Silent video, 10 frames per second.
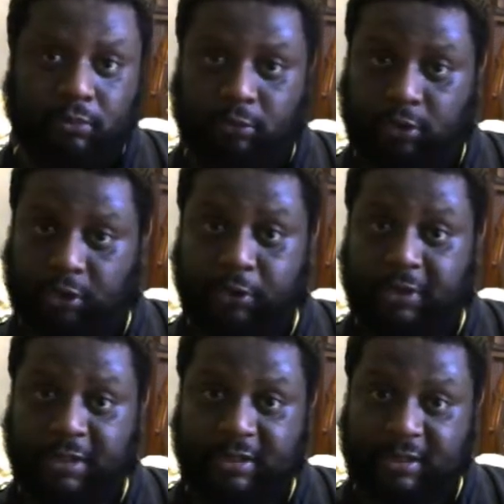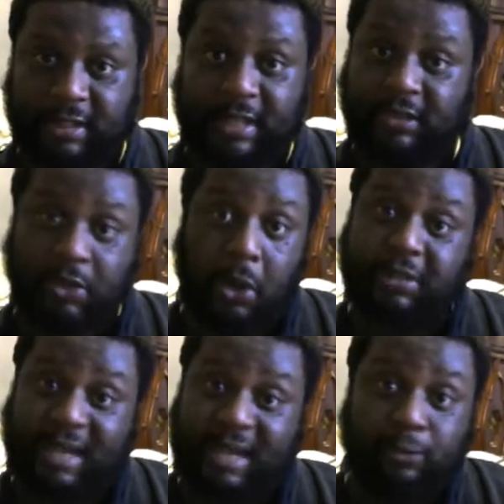juices, and it's
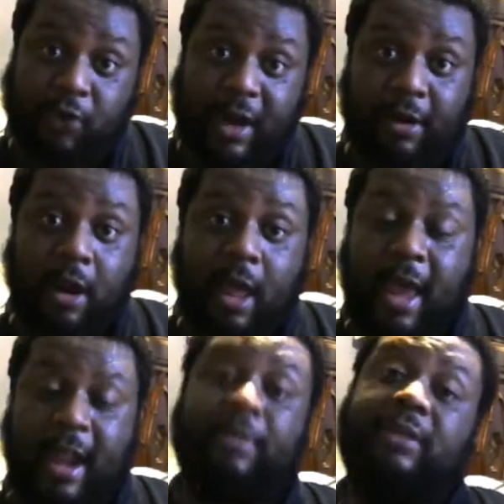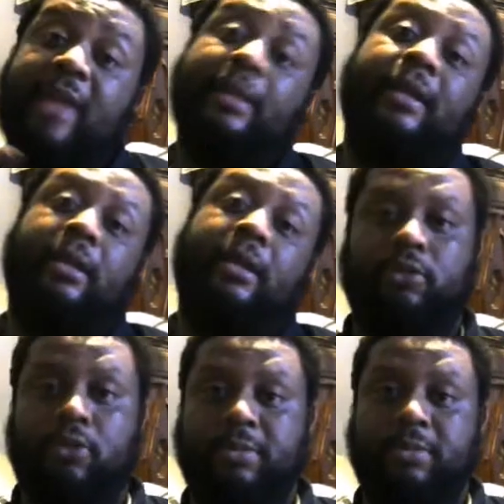called Zample Trader. And I'll put that link in the
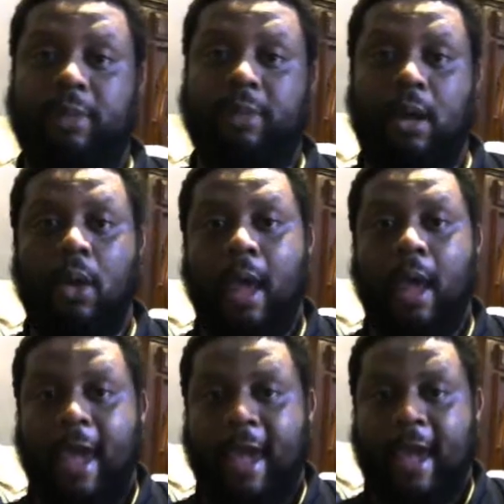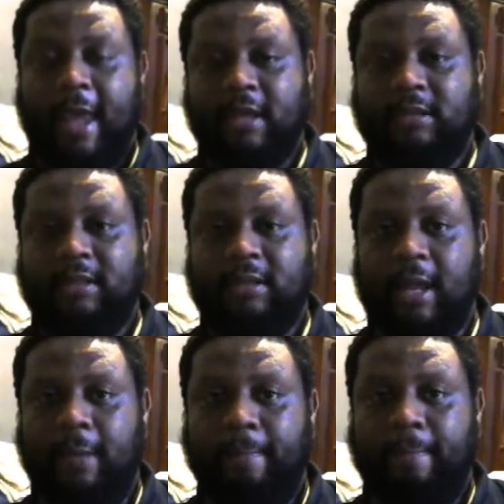description below. And here's the
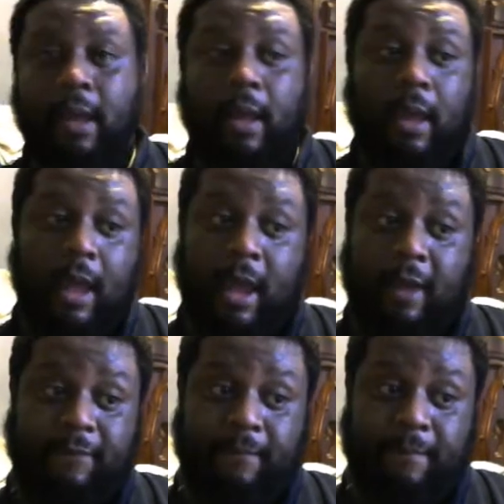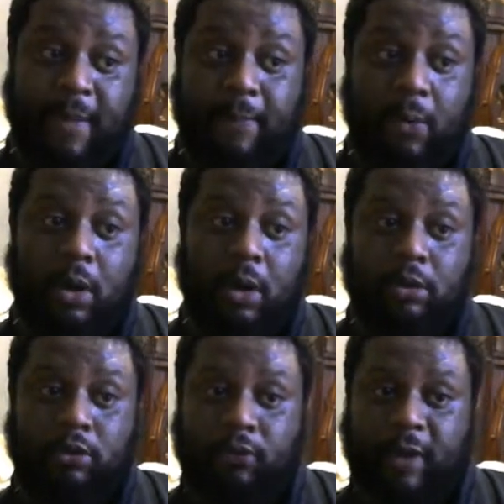thing. If people
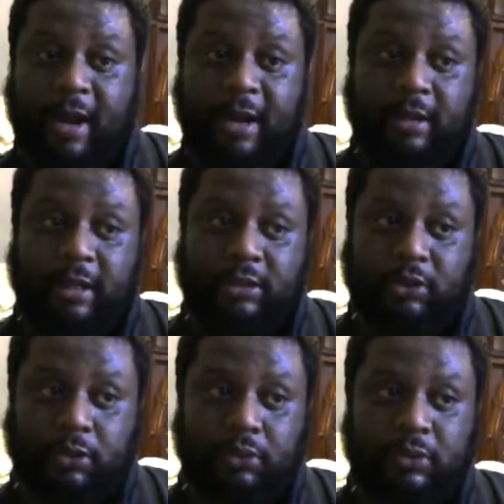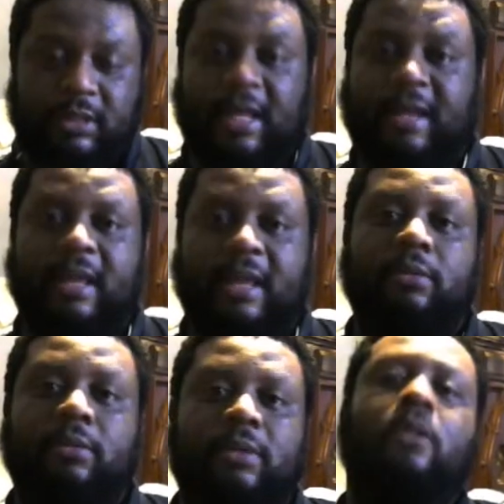are trading these juices, like
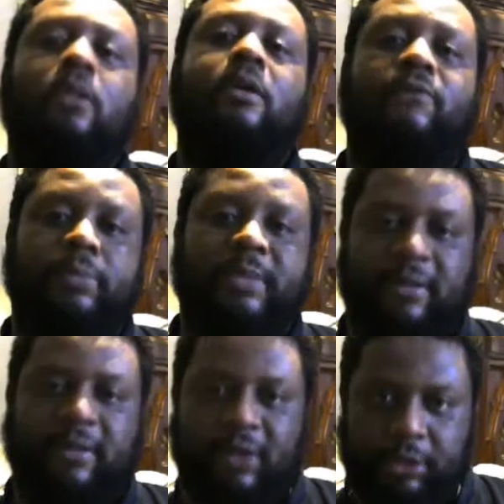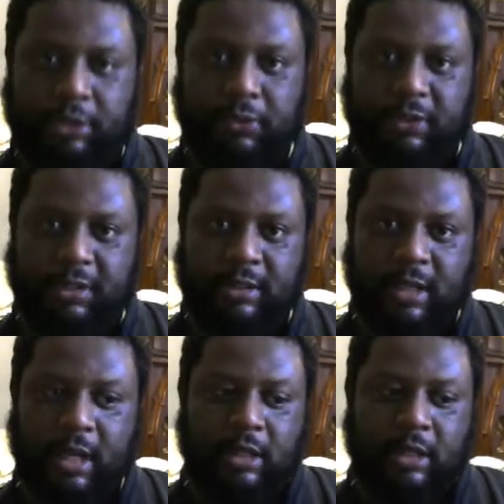they're looking for specific juices.
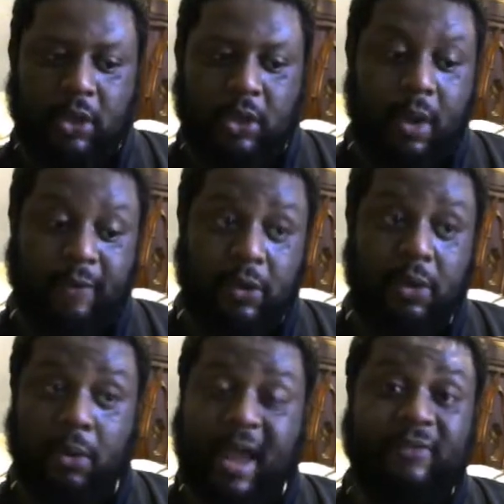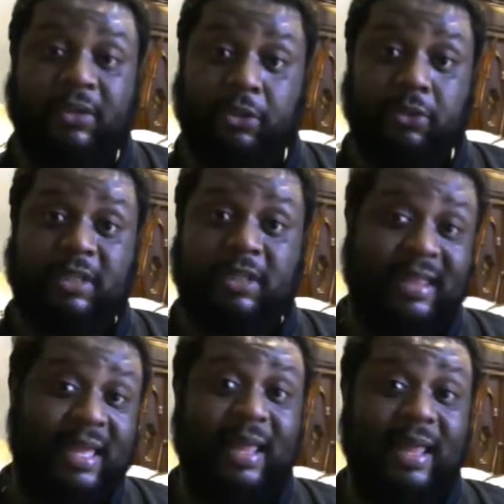So if you don't have the juices
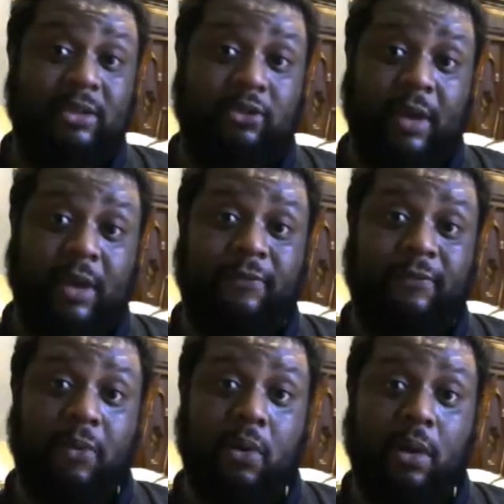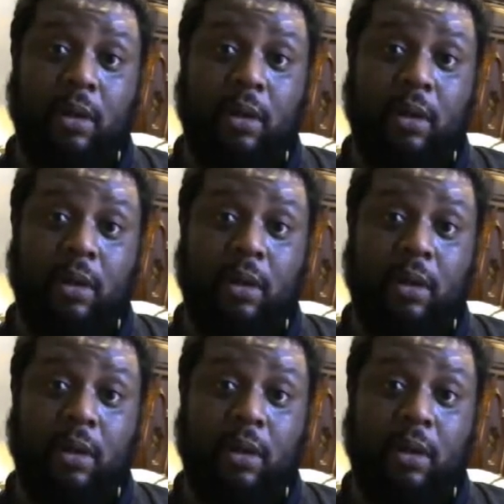that they like to trade for,